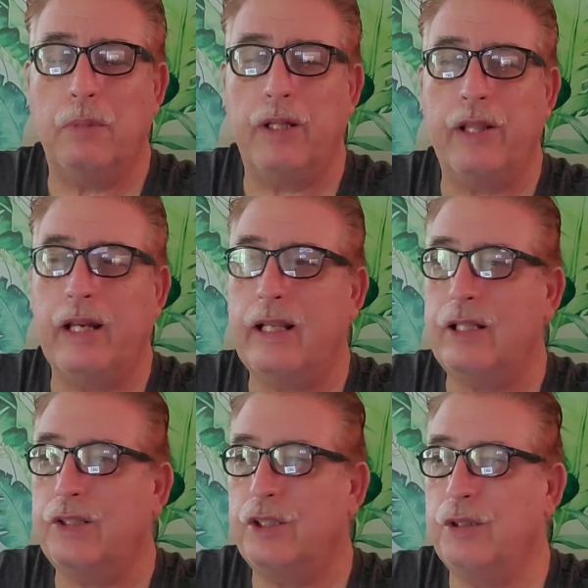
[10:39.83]
But then
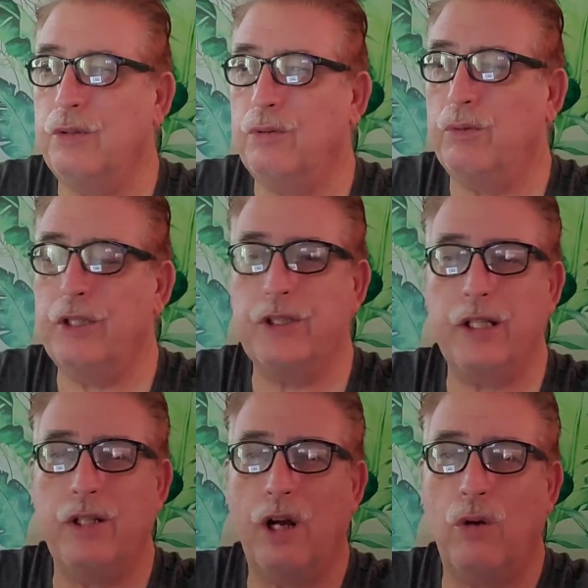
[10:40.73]
again, too, we
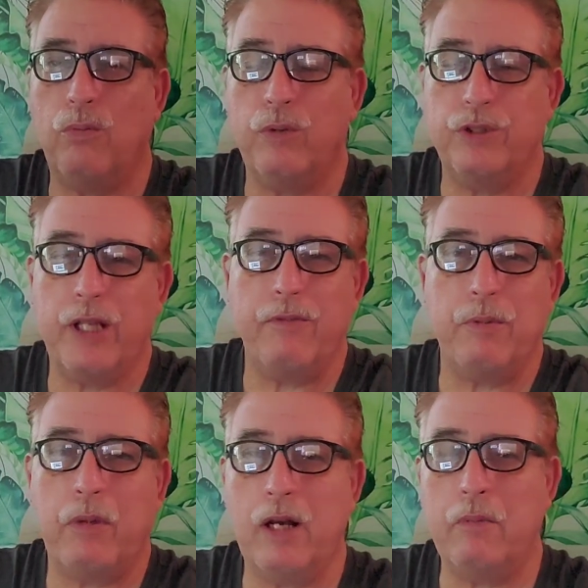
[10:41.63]
said, no, we saved
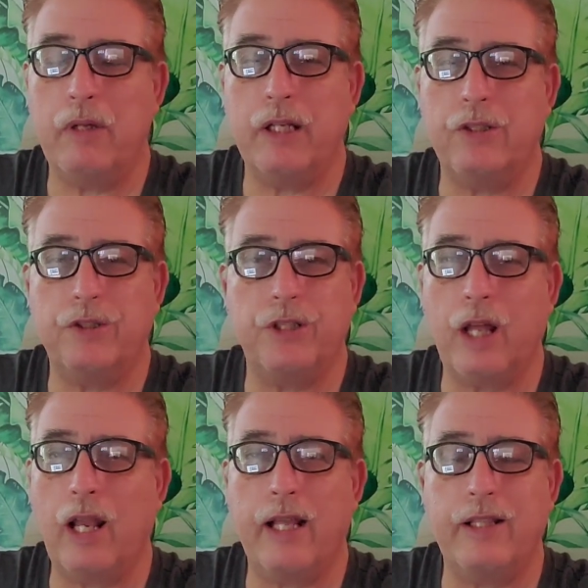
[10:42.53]
the money because it's
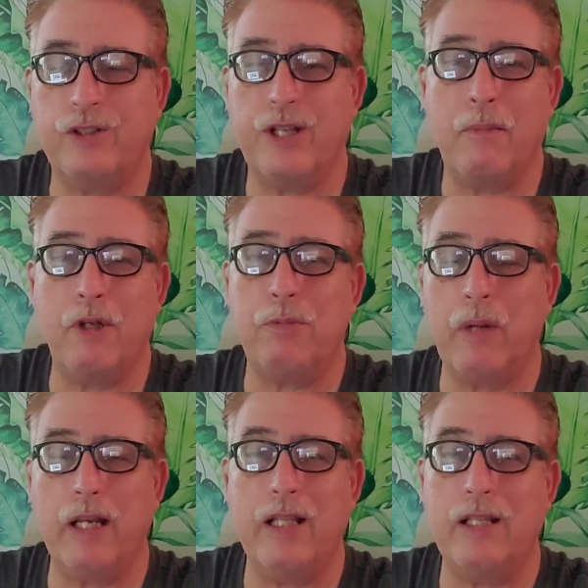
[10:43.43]
not like there's that much
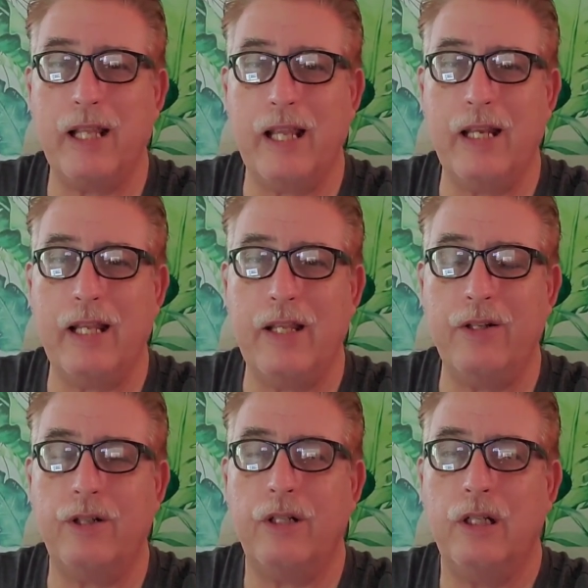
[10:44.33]
money in the kitty
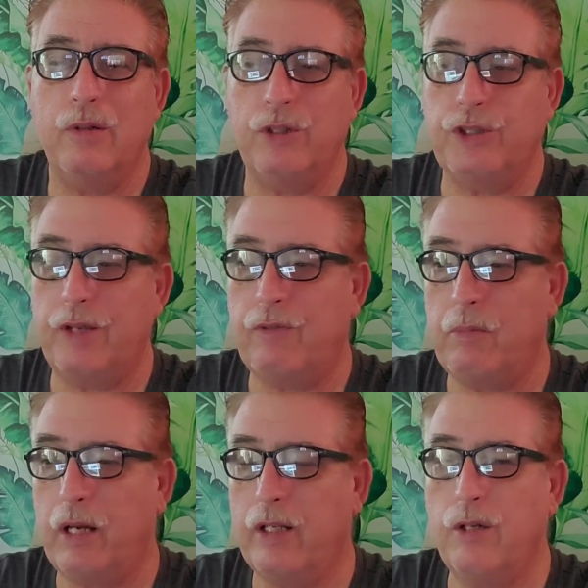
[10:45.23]
either. We saved the
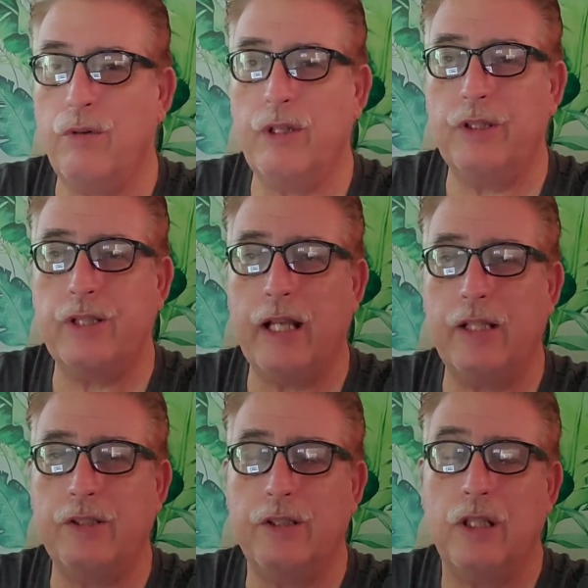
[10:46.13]
money going to the
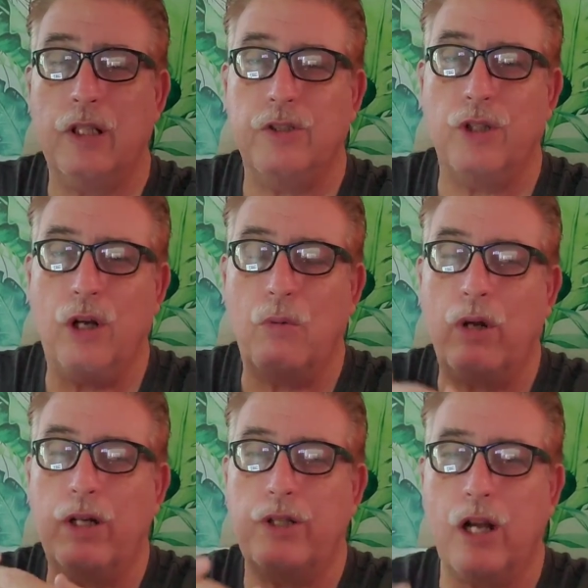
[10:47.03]
States. So I
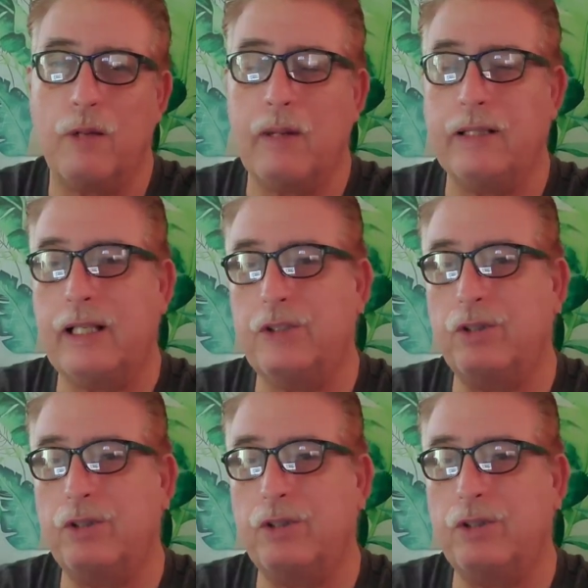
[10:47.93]
want to talk about that.